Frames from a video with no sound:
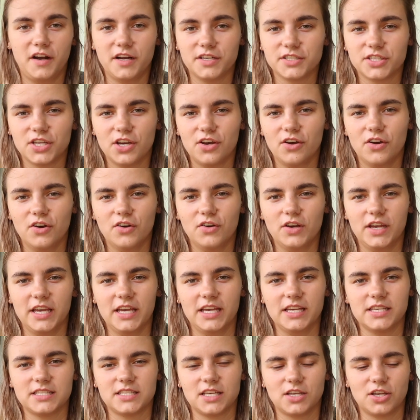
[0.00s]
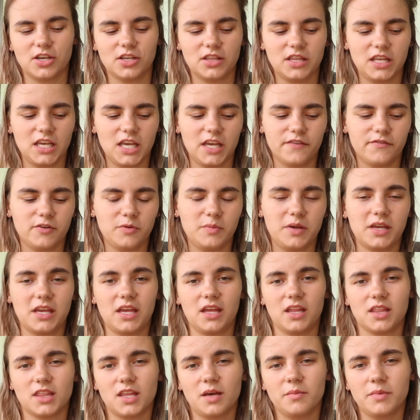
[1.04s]
Fonto is a good thing if you're
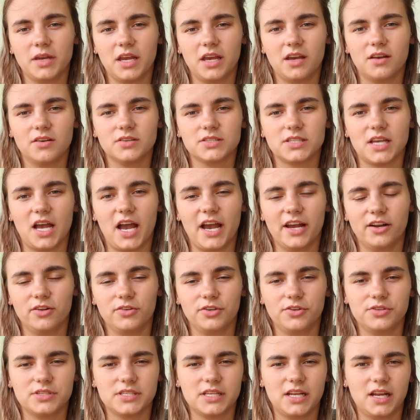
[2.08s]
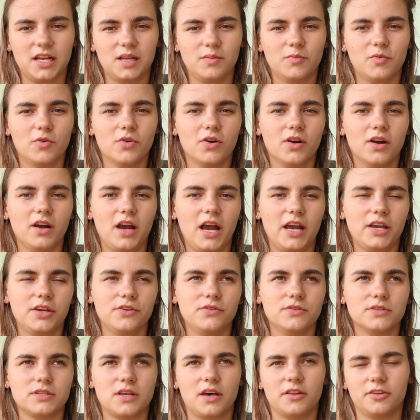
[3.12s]
making thumbnails. I don't use it anymore. I
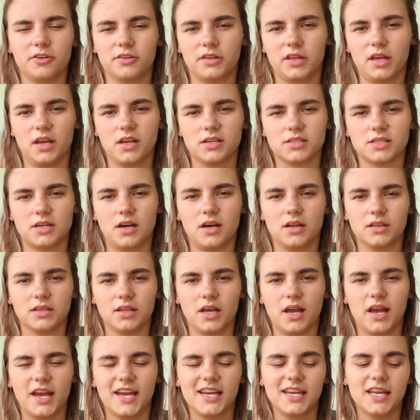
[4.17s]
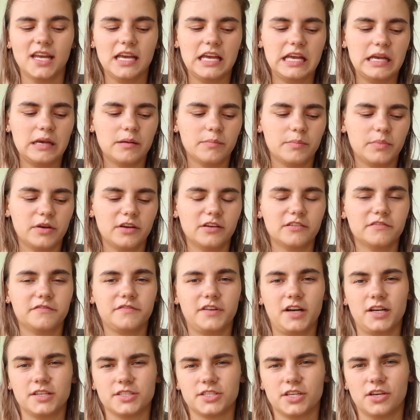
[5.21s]
use other things online, but
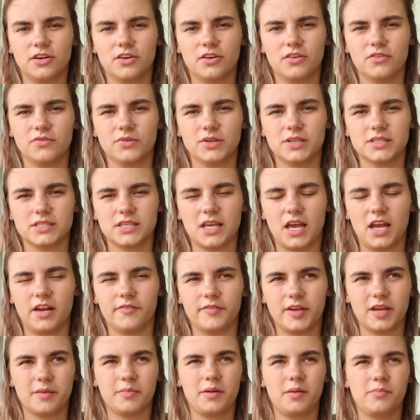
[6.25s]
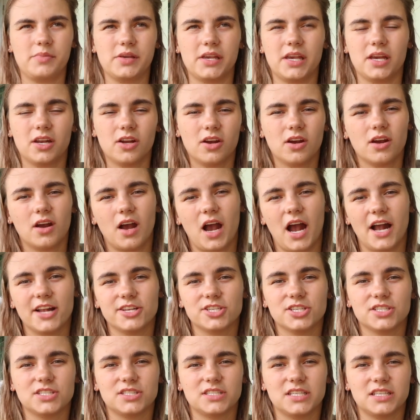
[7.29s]
Fonto was kind of like my beginner. I
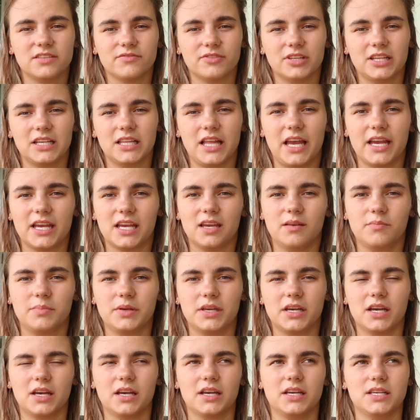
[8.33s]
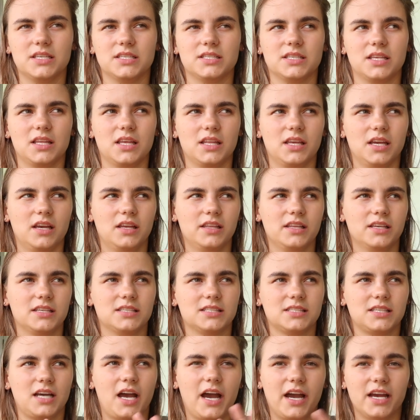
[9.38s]
just didn't really like it because the
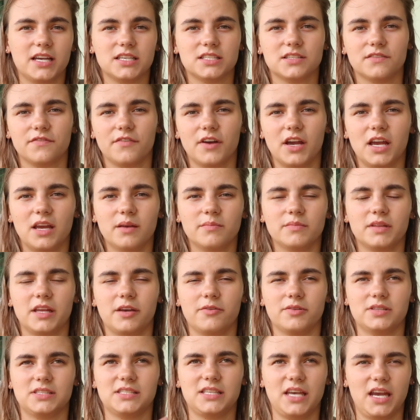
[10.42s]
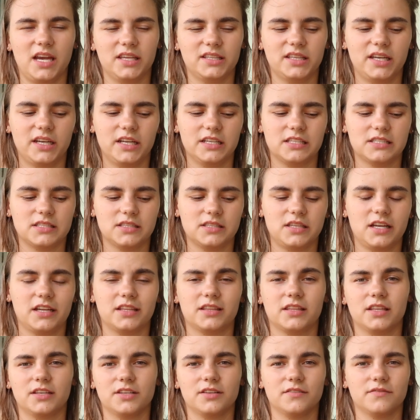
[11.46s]
size frame, they would say that it's
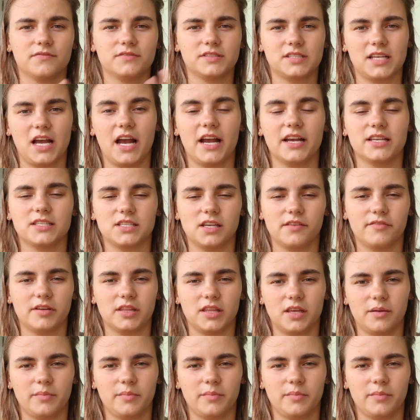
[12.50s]
like the size of a